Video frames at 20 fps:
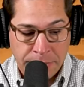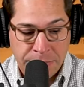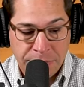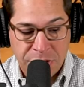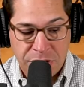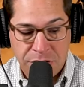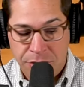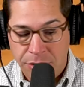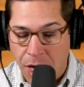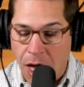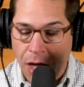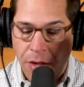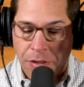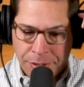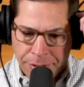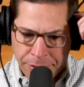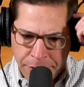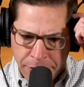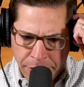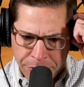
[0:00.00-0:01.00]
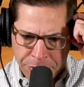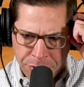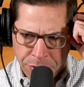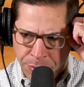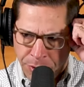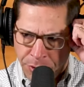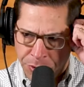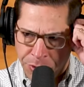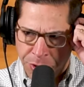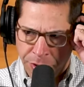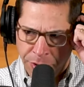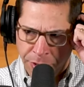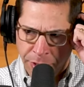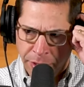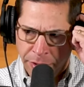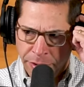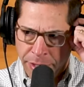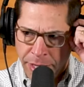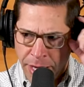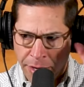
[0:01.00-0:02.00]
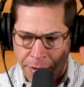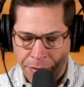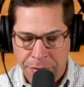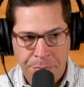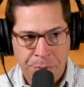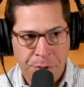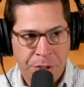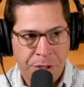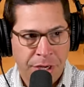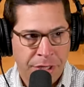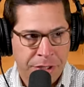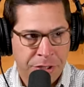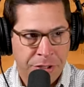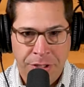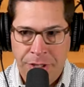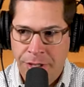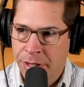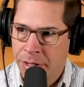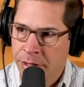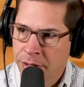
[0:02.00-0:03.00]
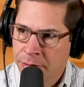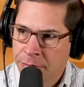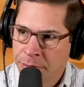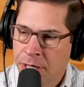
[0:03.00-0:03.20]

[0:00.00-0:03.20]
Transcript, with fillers: solid contribution there out of the production